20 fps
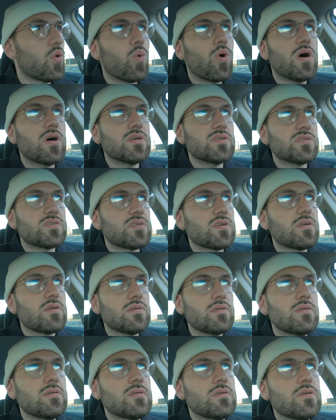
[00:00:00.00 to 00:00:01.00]
was
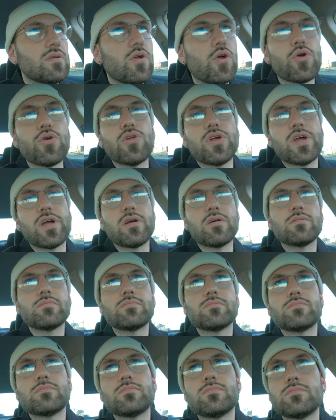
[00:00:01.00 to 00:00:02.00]
earlier.
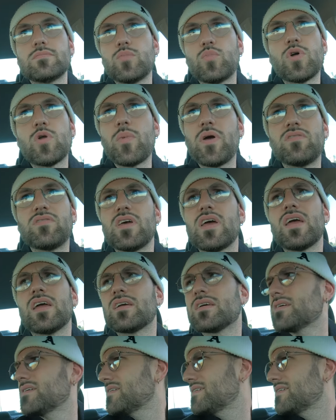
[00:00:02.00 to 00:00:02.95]
What am I saying?